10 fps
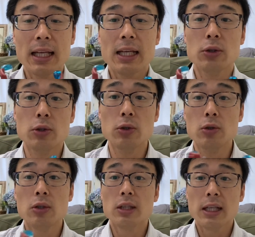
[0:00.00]
who
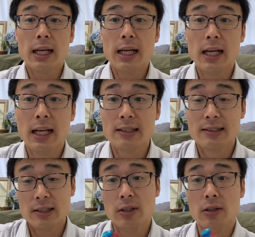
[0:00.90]

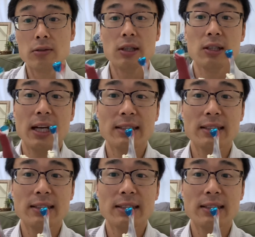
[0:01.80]
has